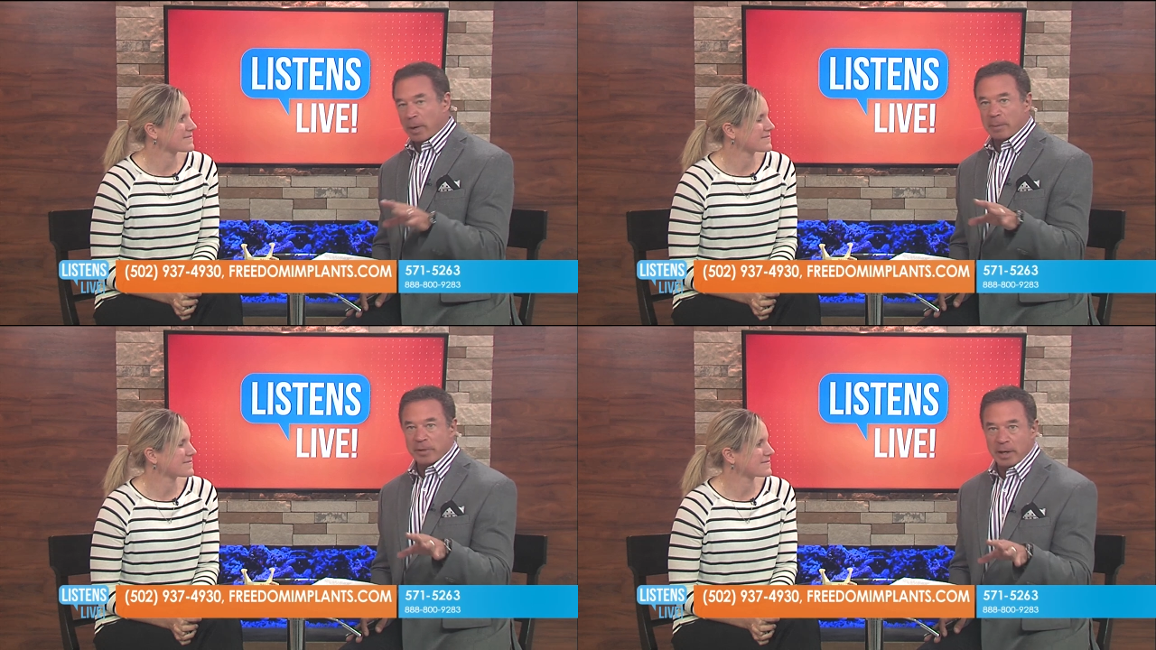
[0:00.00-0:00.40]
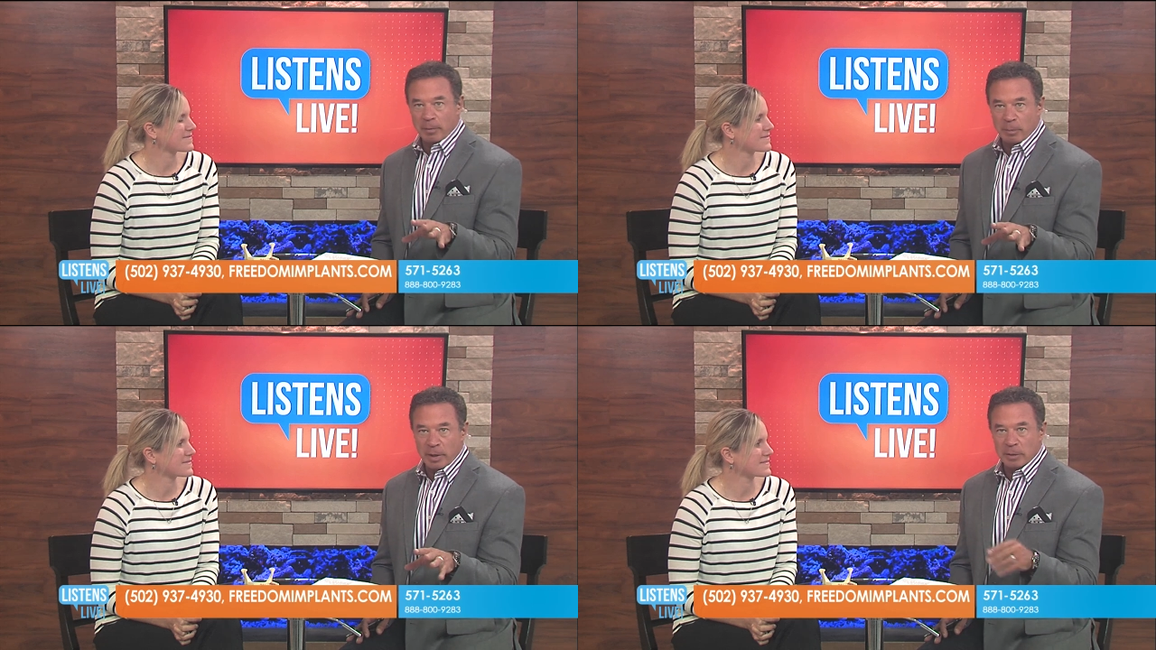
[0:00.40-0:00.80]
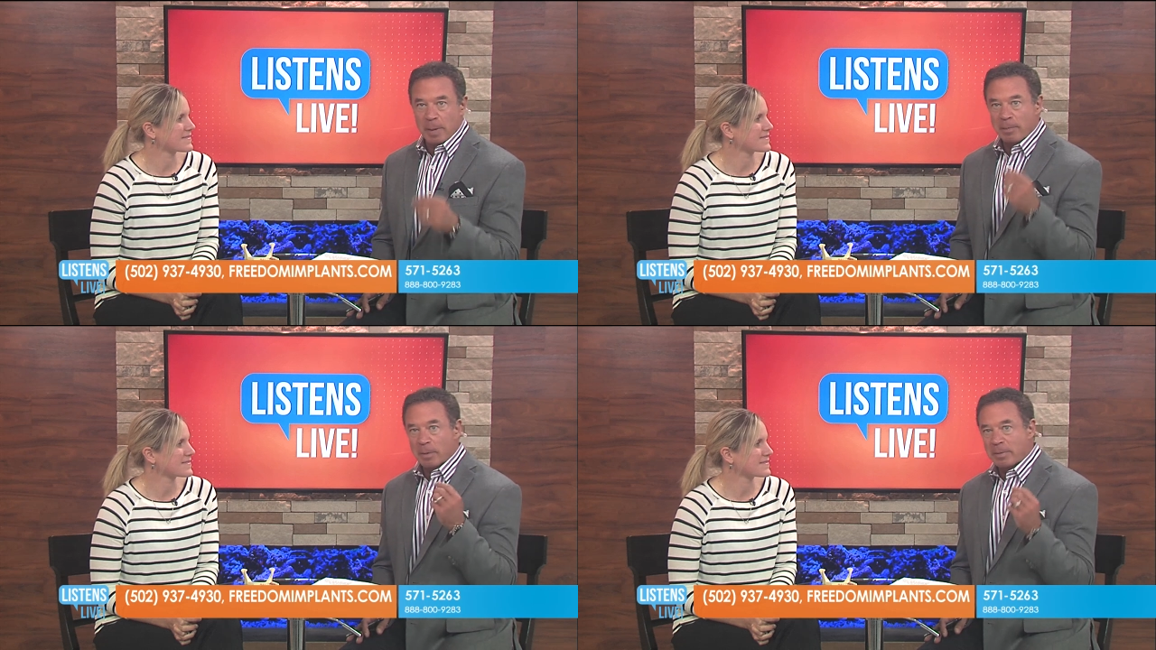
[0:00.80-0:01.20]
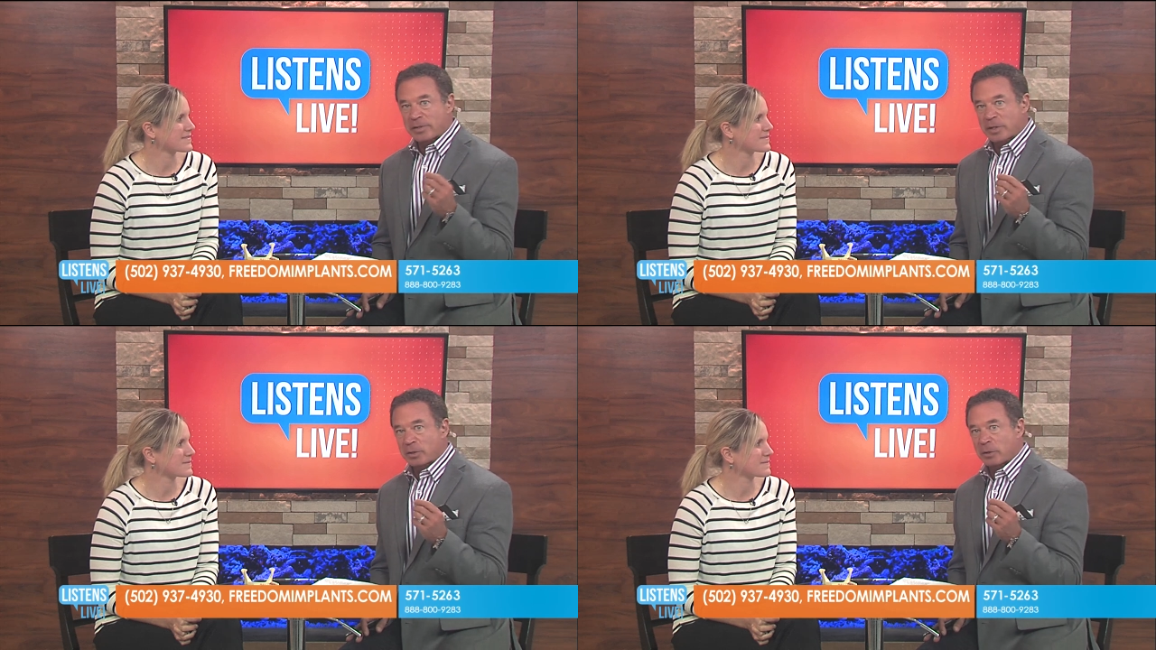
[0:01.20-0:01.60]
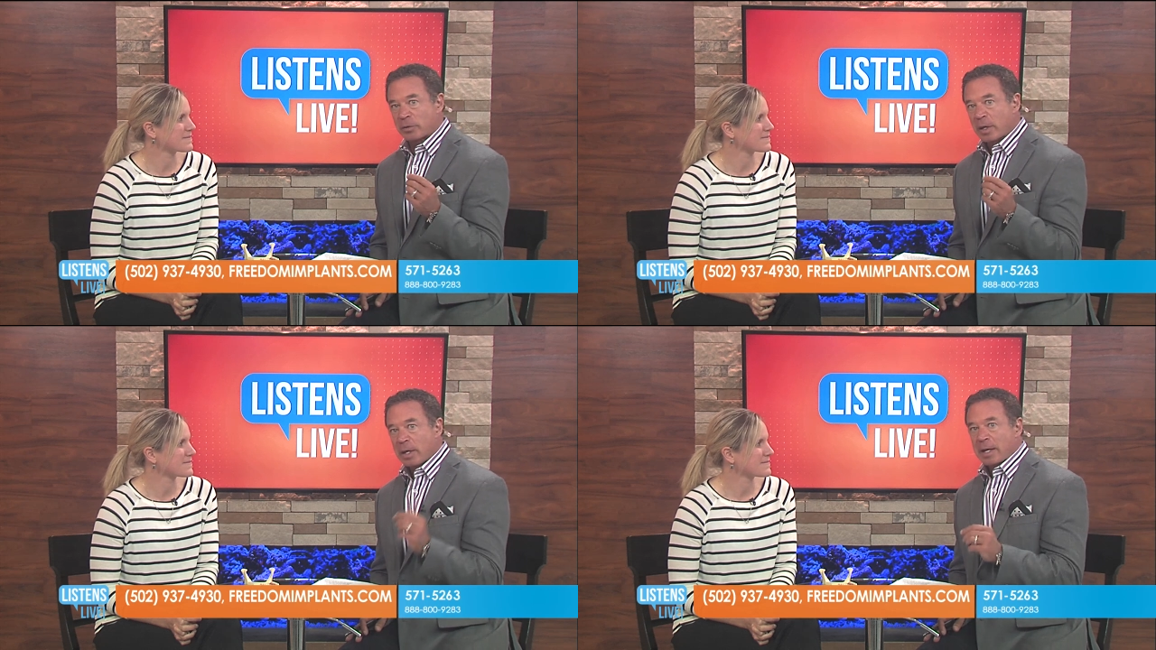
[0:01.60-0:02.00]
Speaker 1: perhaps they have a bridge, maybe a missing tooth,
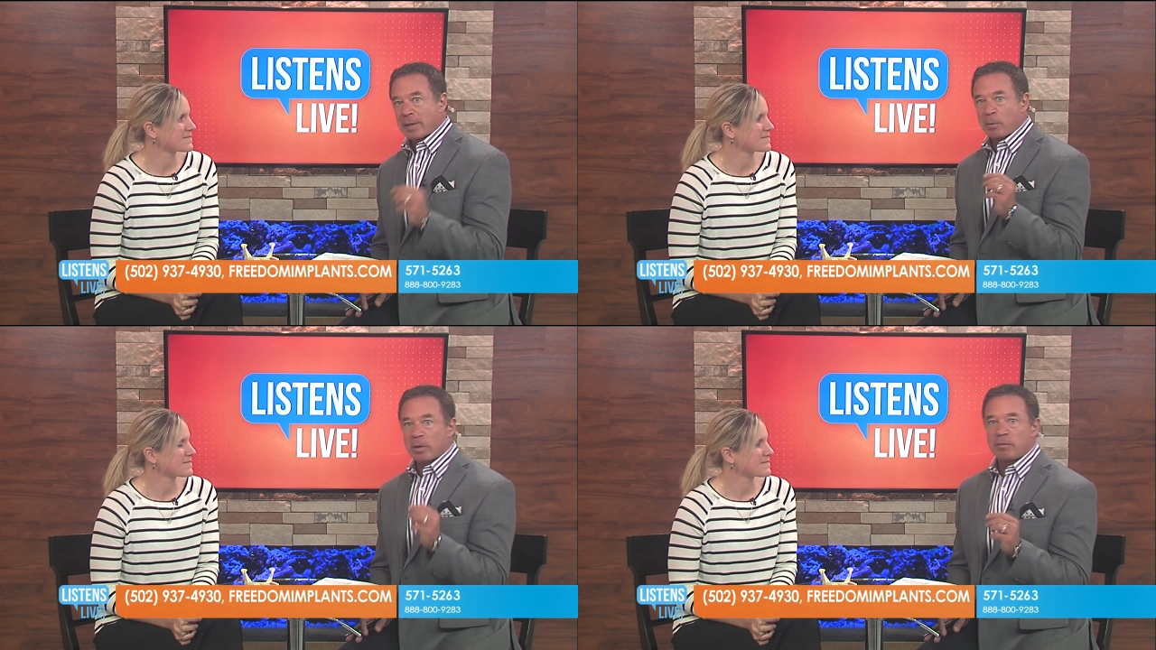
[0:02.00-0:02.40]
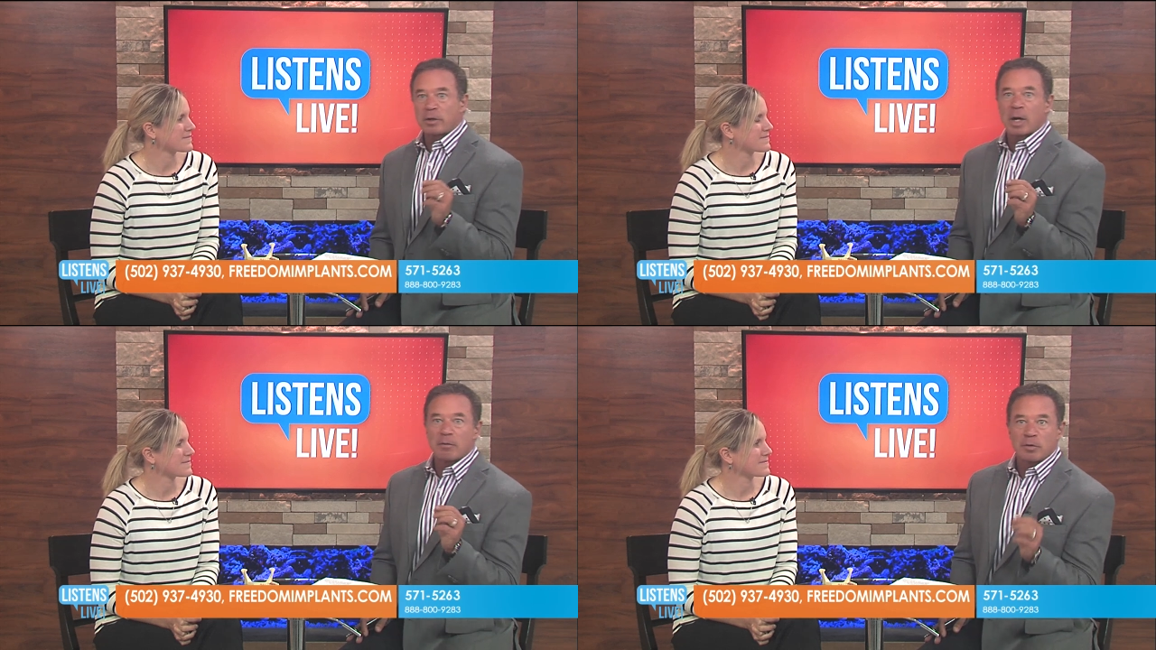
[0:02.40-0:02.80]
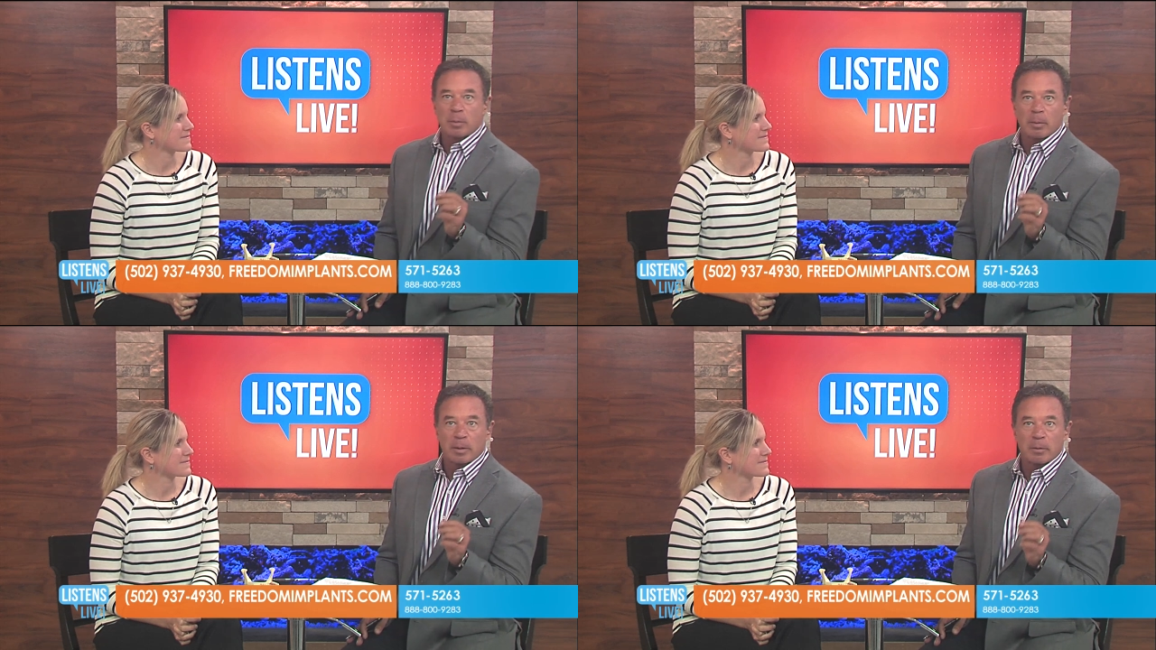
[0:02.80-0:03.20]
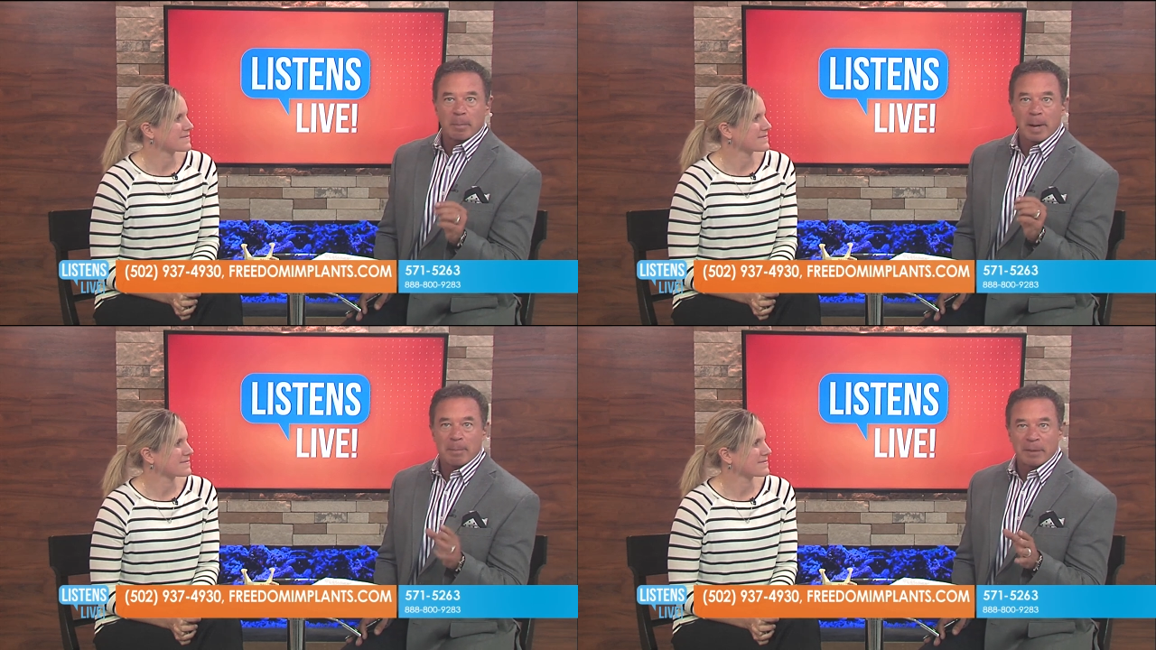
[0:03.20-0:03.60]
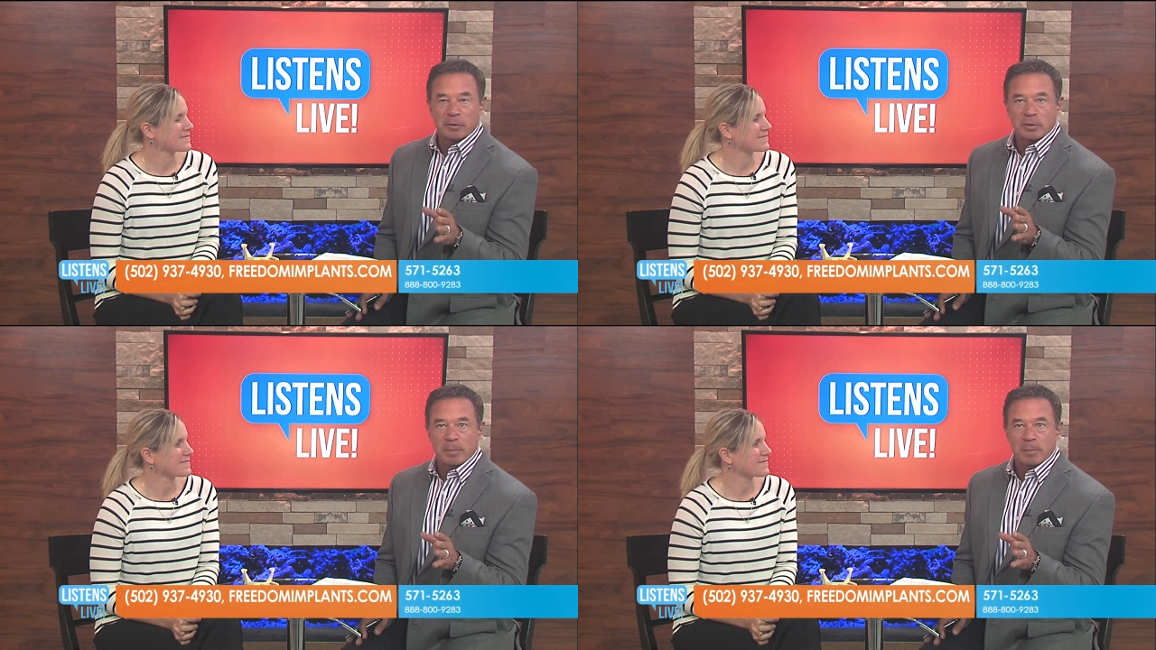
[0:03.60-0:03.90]
and they want to feel comfortable their, about their